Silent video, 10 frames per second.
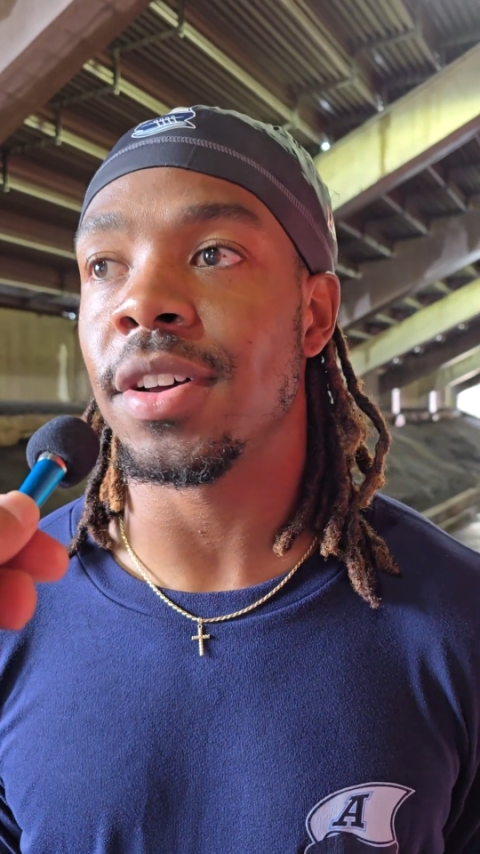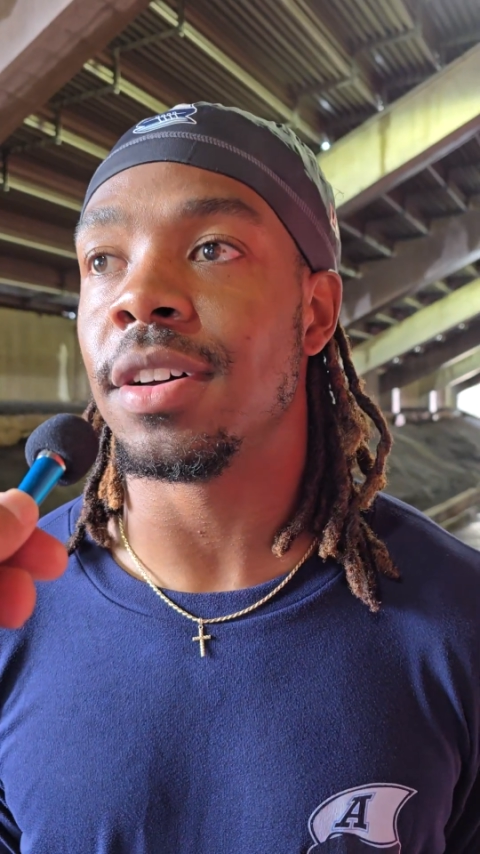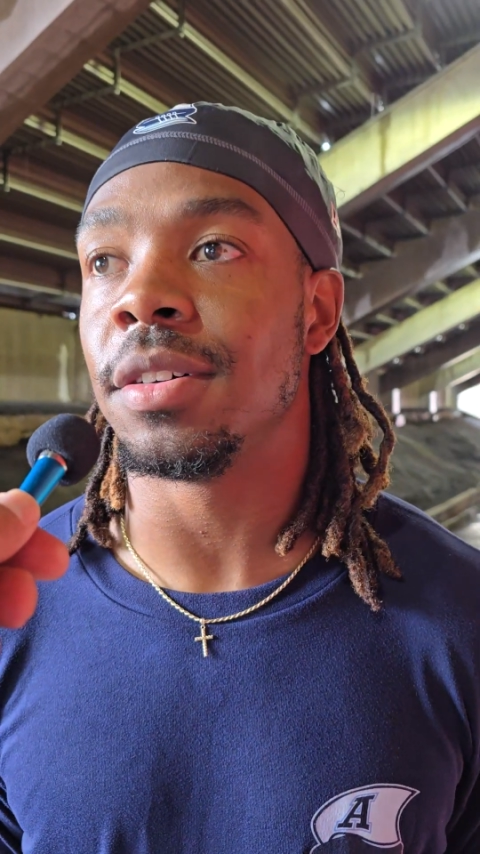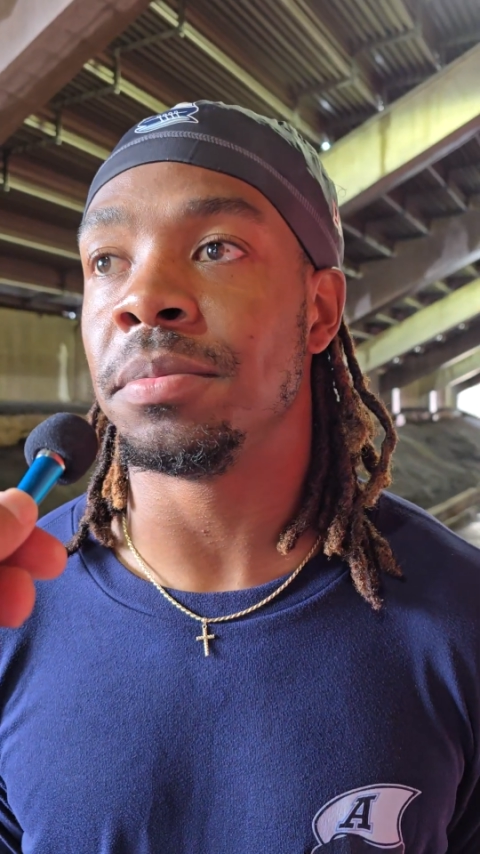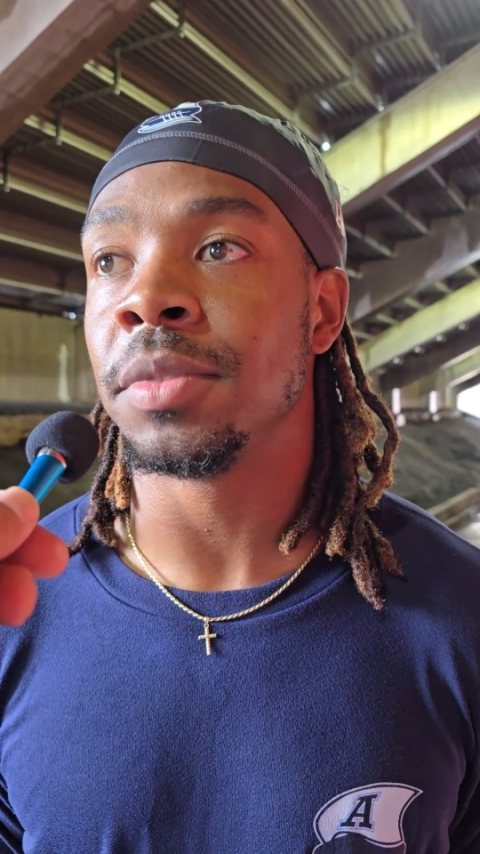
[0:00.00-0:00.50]

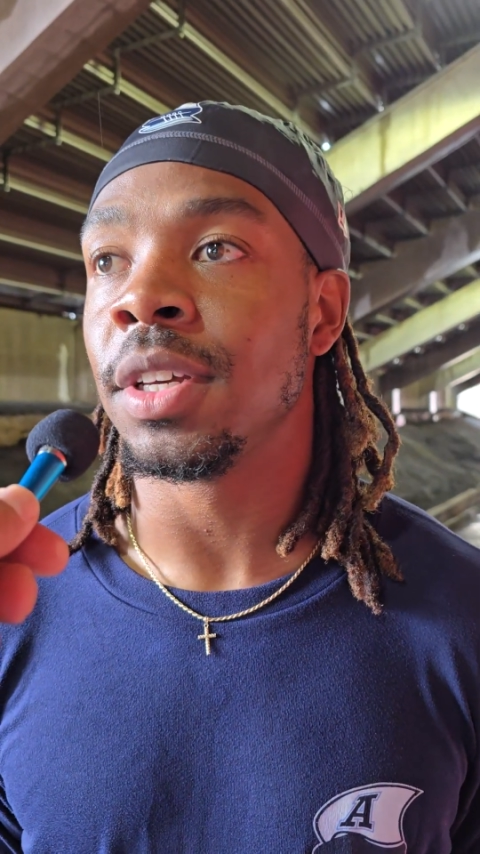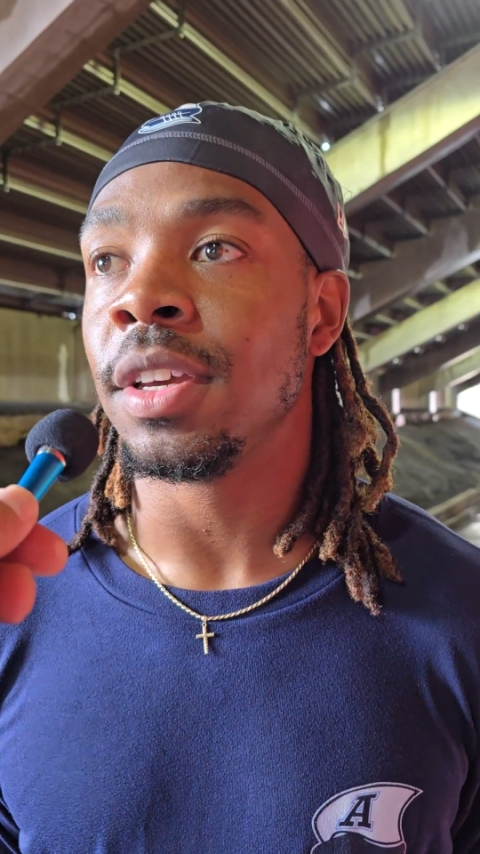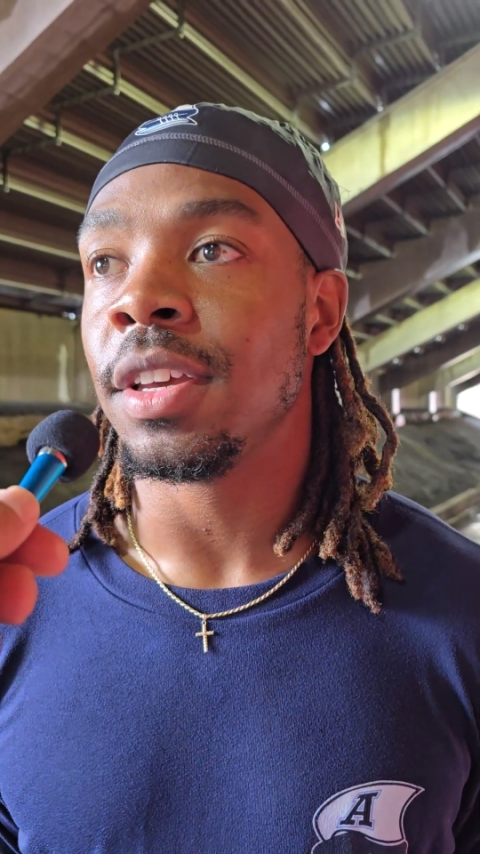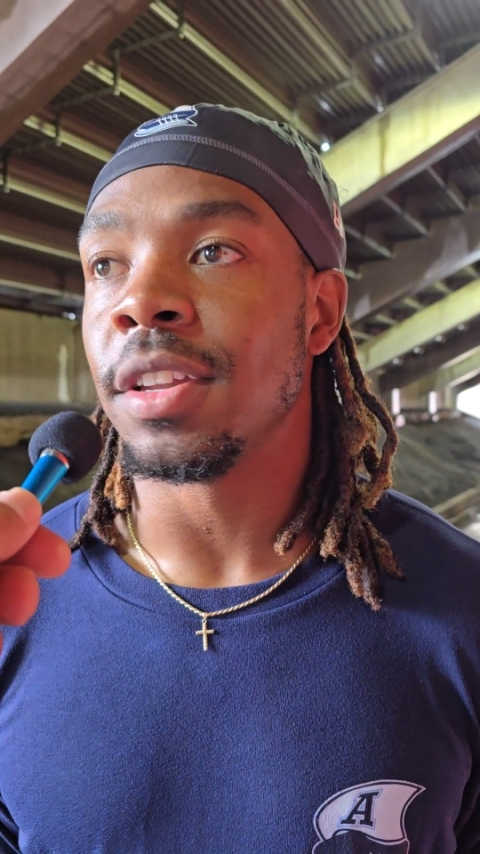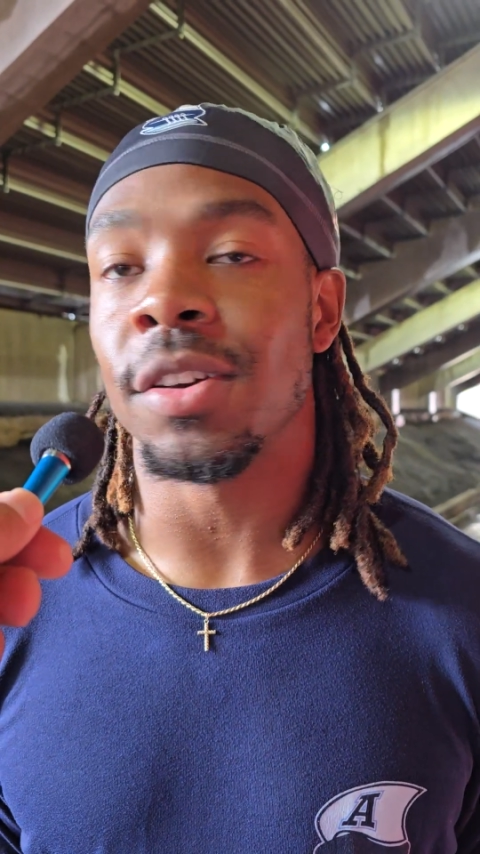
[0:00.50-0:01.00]
Um,
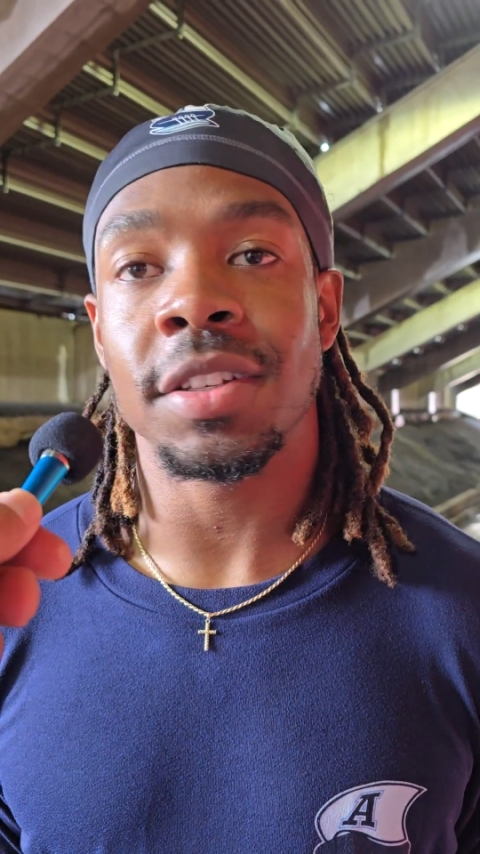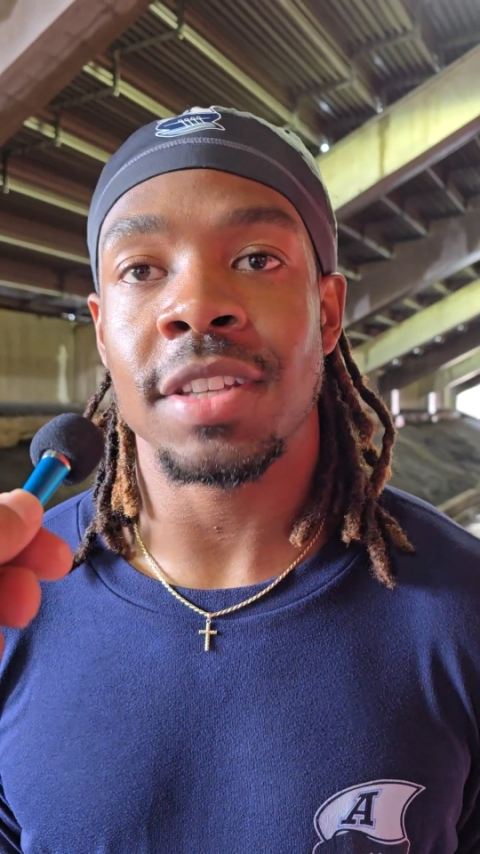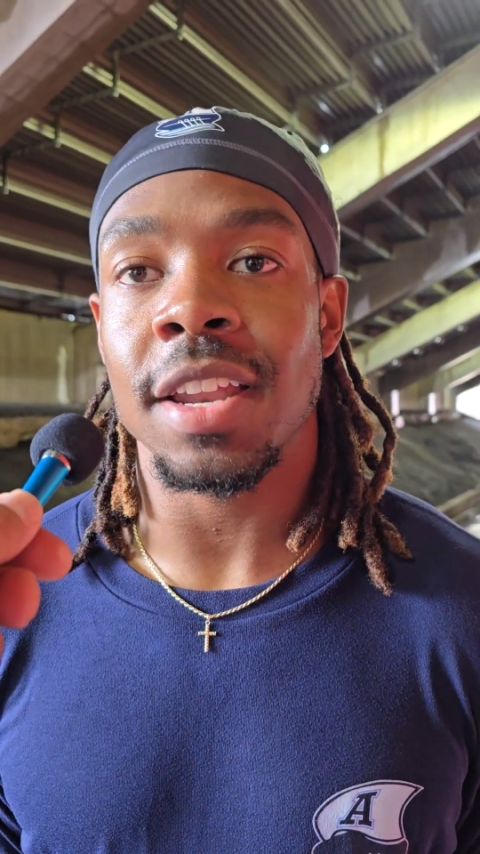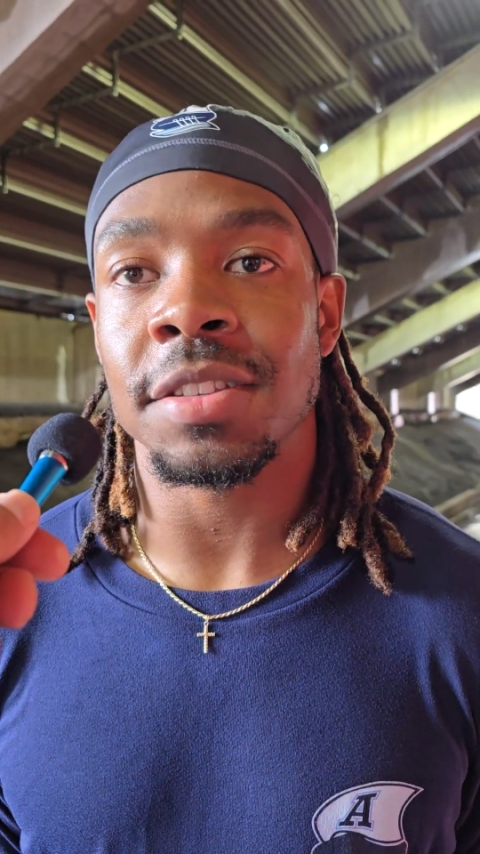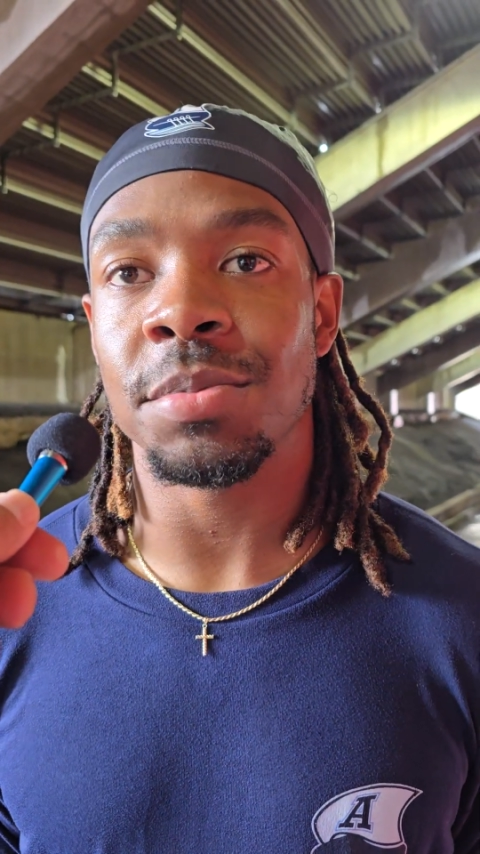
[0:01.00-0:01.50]
you know,
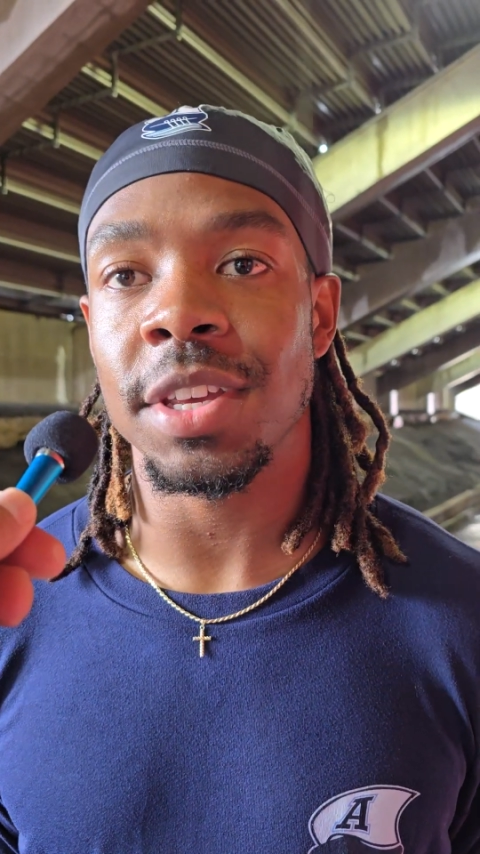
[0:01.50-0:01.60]
excited to be